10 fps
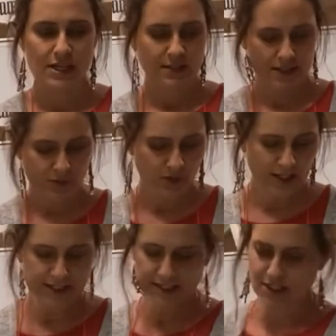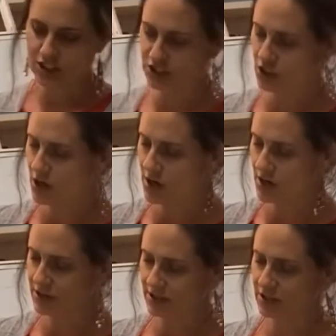This one I did
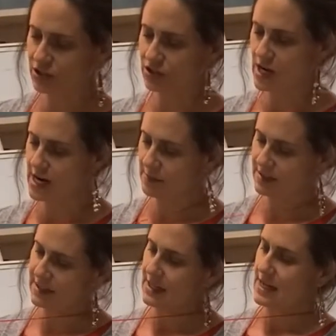stars and stripes.